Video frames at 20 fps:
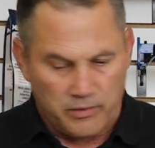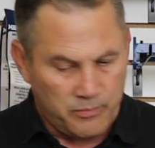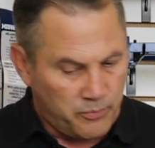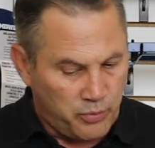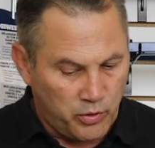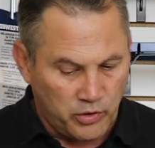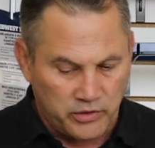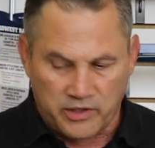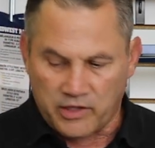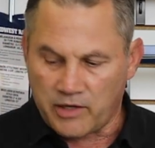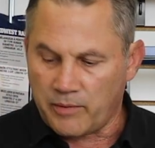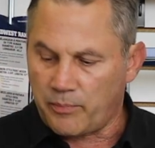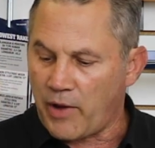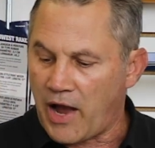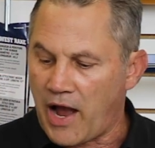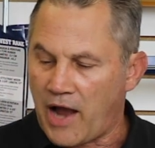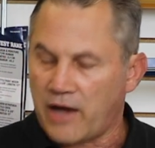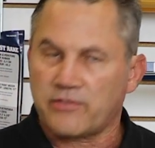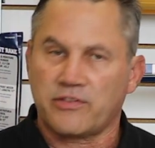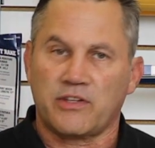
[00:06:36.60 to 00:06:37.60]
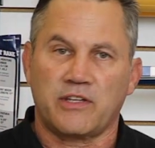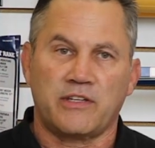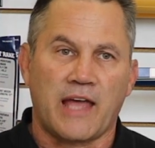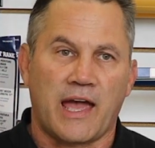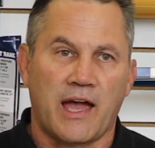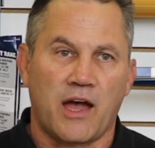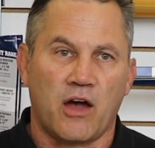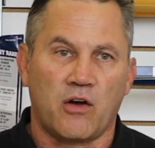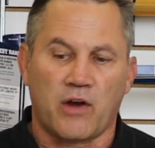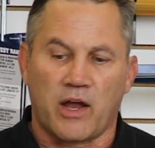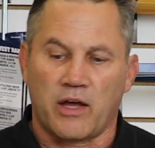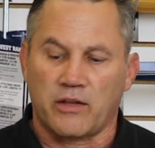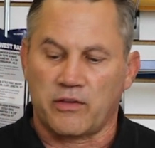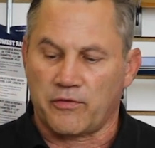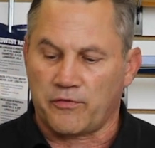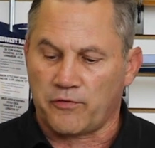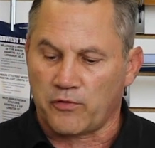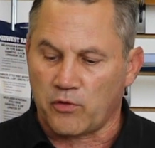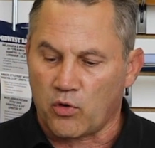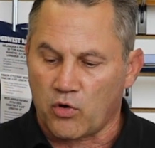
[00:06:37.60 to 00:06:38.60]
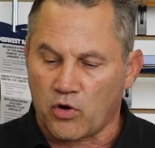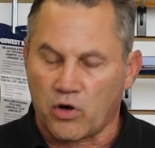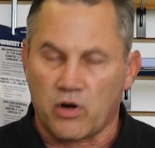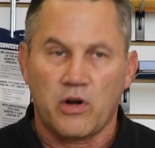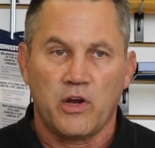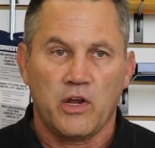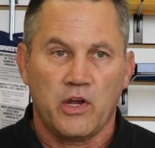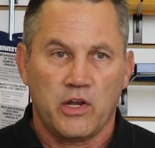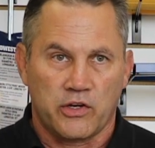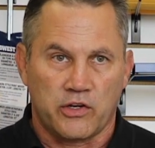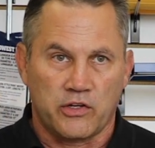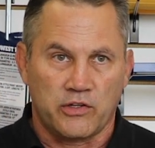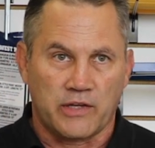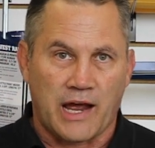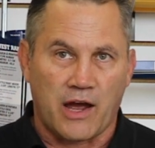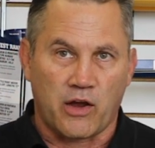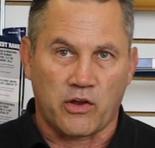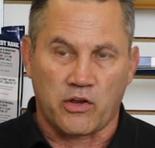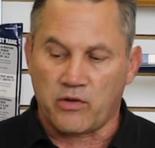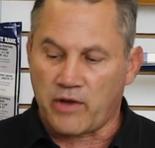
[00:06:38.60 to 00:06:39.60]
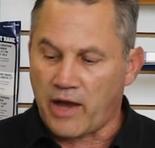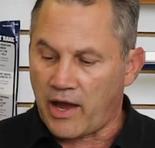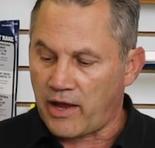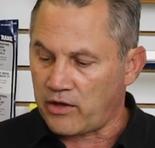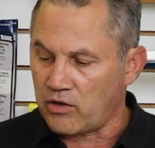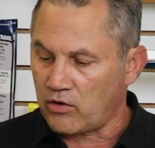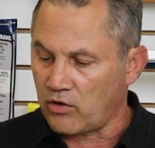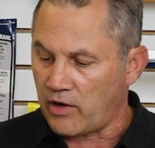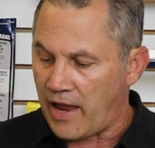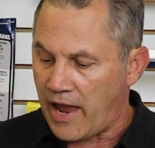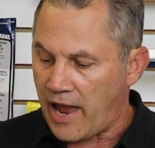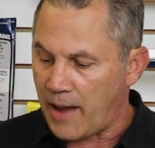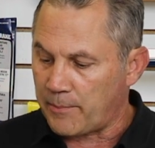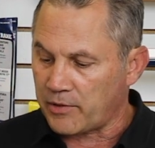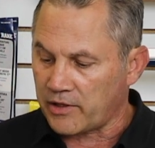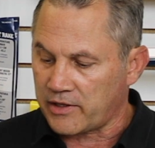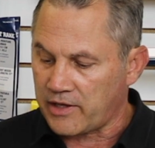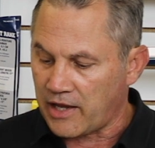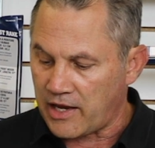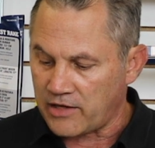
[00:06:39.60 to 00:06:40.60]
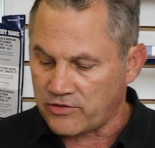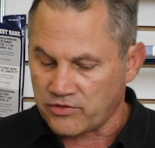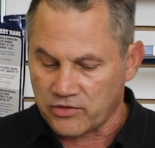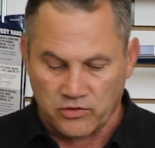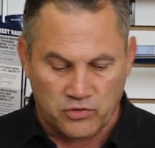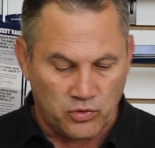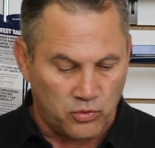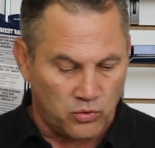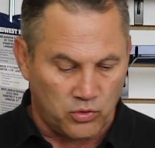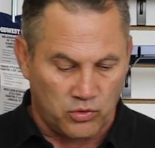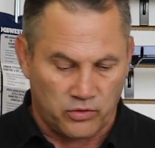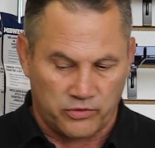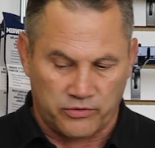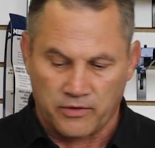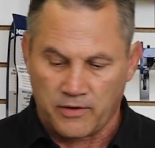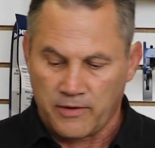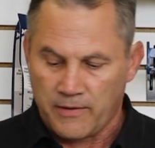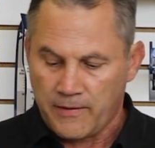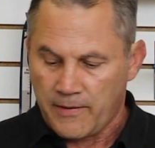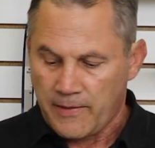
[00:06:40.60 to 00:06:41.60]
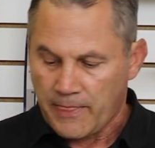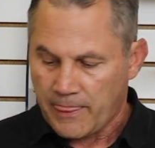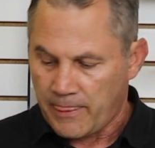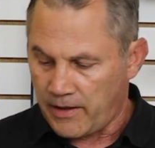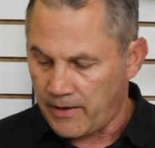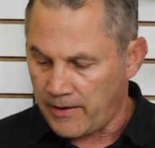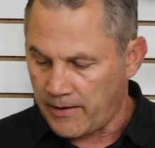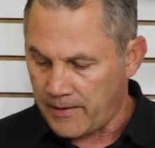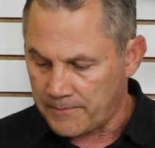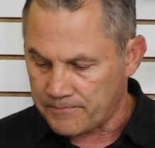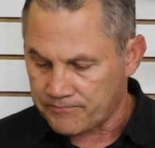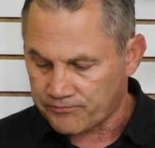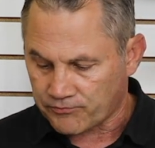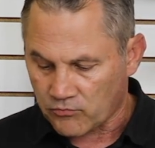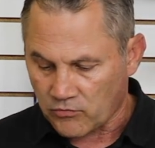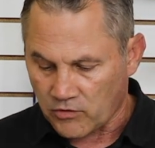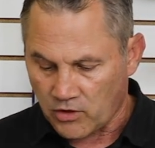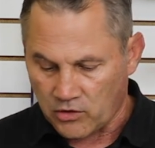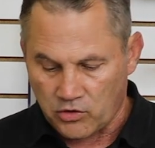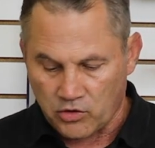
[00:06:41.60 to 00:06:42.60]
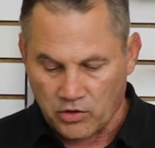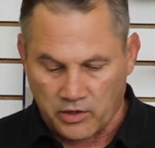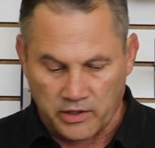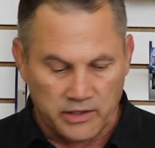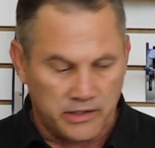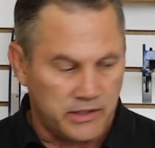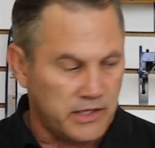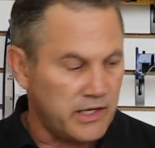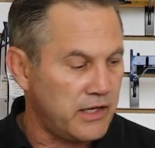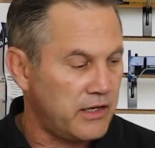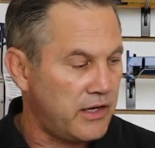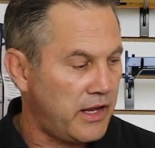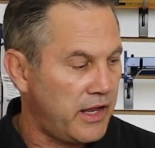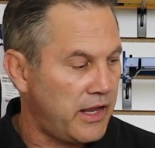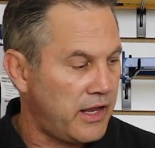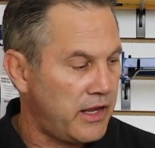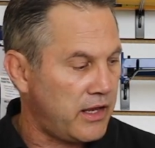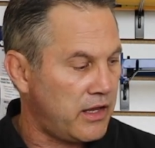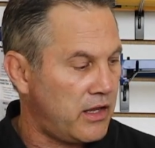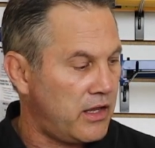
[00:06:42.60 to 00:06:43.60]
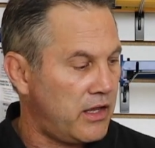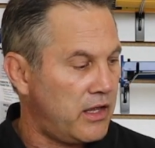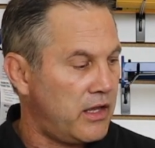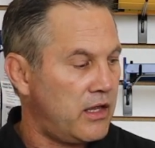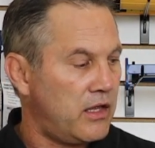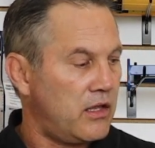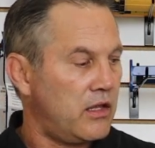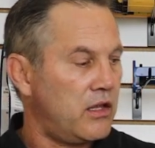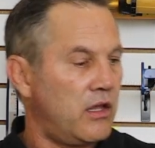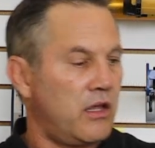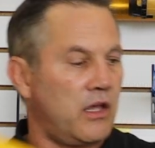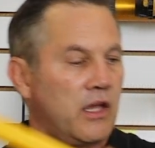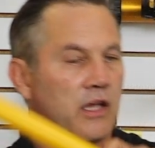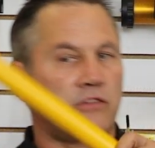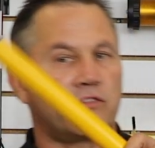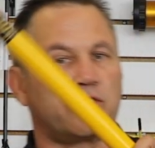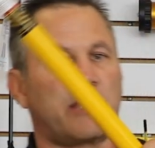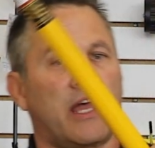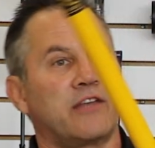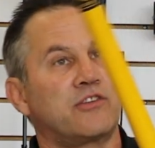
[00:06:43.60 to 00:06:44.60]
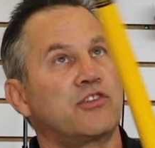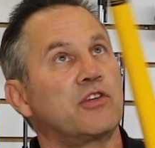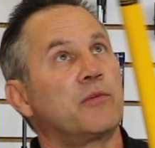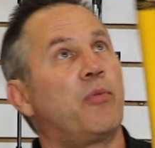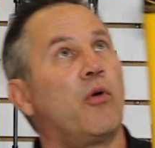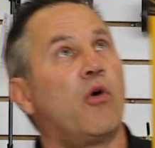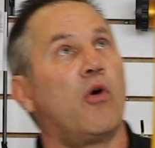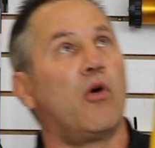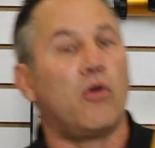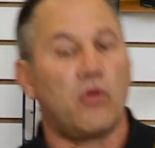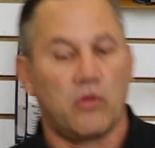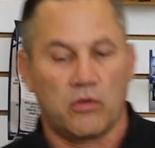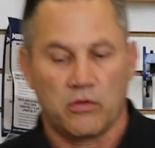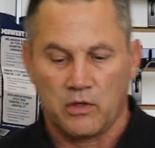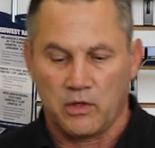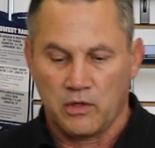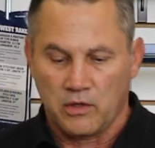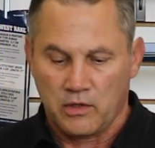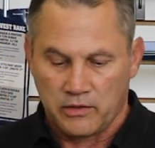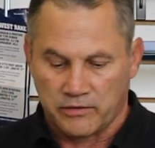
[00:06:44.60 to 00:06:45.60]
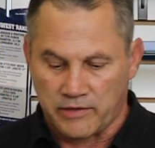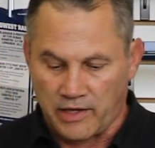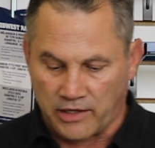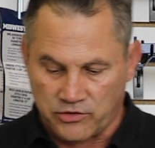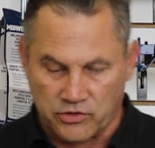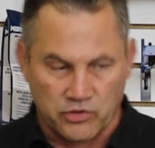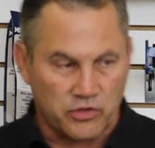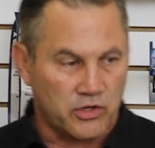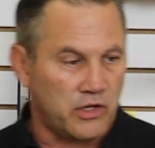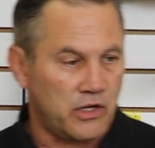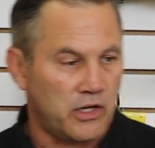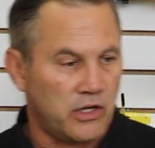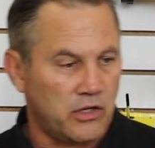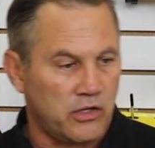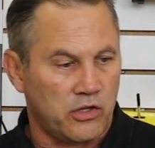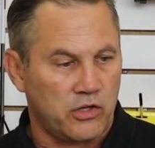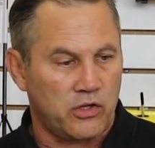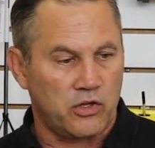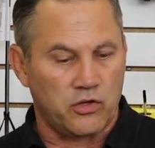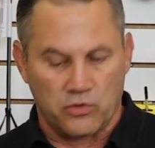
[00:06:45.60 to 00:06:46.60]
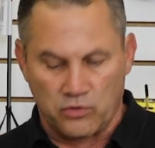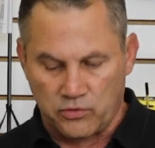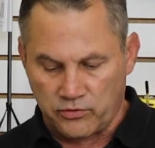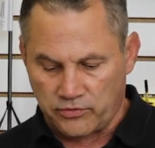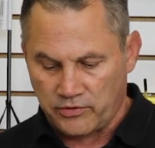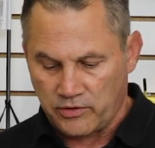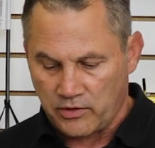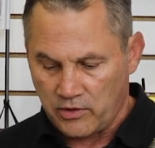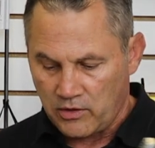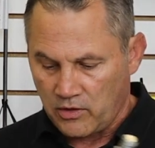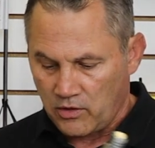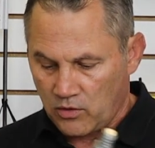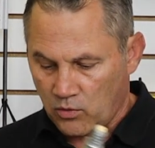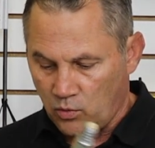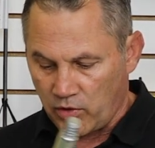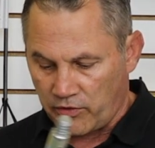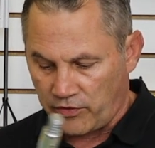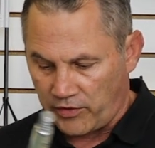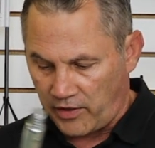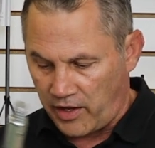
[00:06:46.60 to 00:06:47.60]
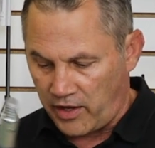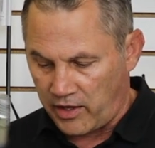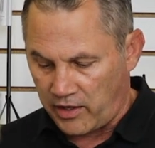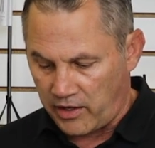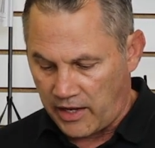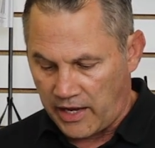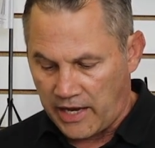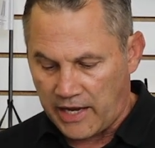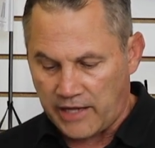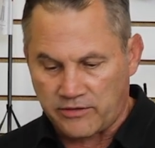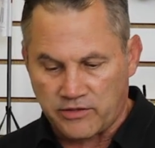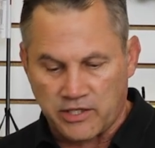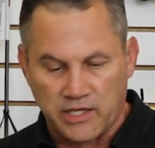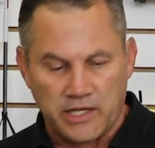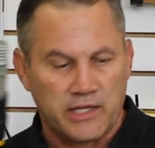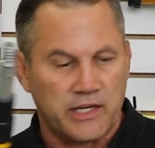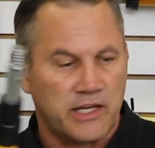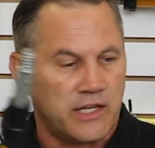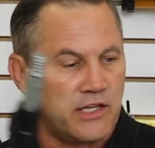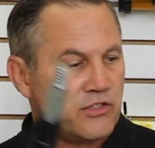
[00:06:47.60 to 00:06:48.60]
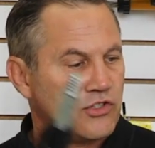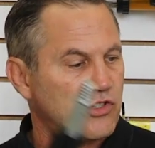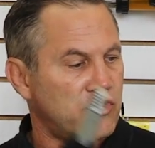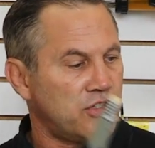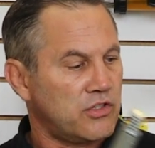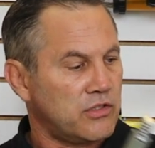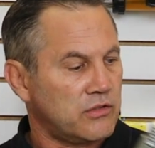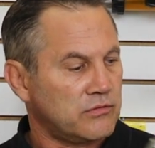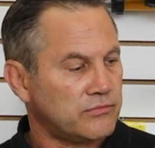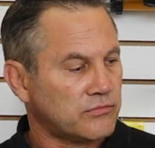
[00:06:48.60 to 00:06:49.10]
put the epoxy down on the floor, and now you got your application tools. You're going to need a extension pole that you're going to use with a 18-inch